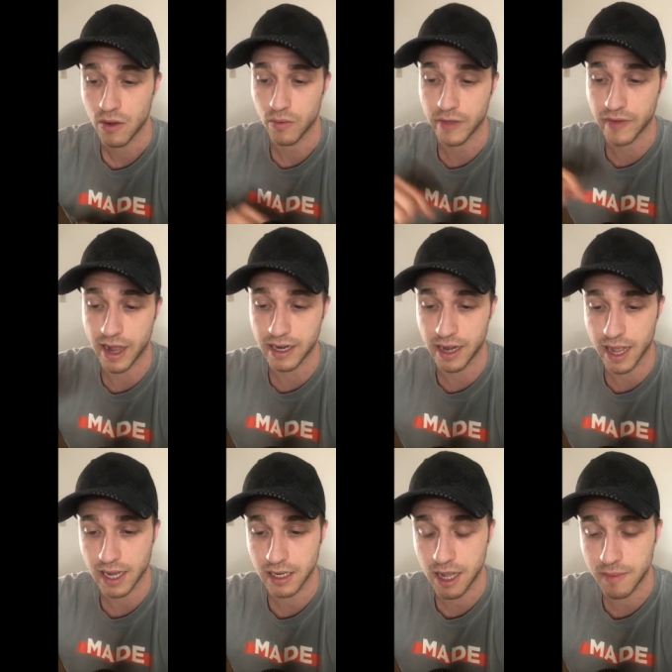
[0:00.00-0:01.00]
We've got an
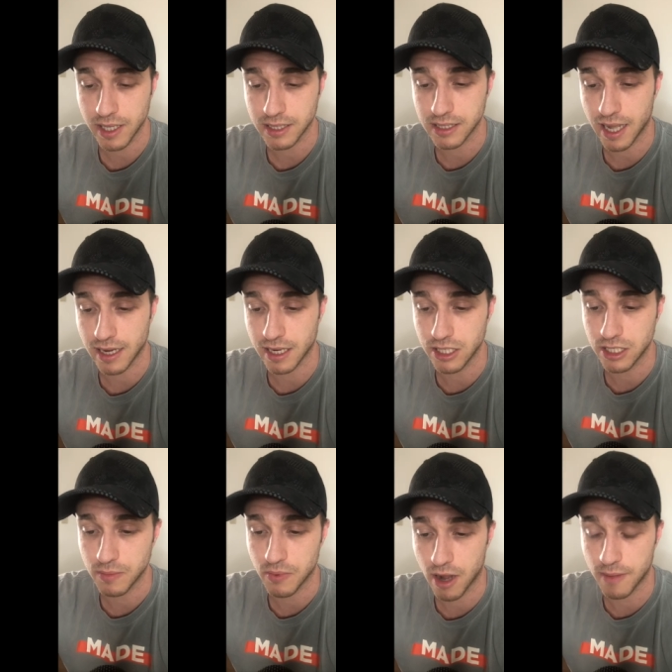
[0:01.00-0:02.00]
economic
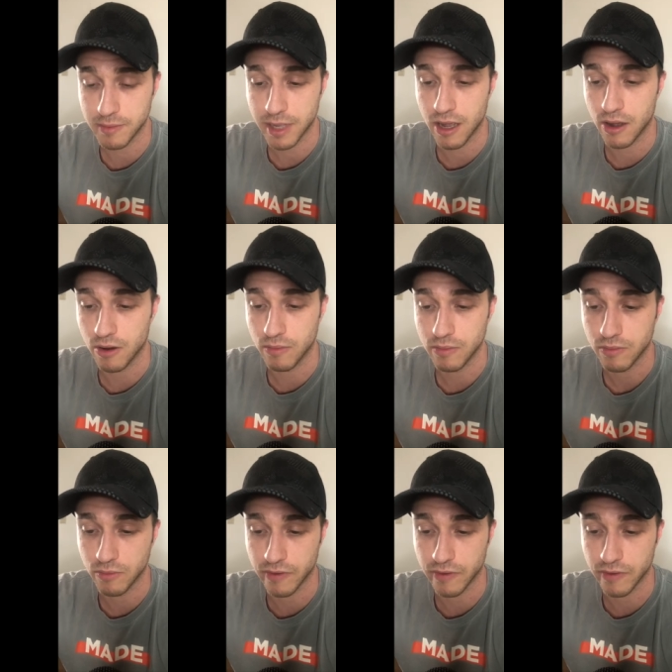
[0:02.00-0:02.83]
stagnation problem at home.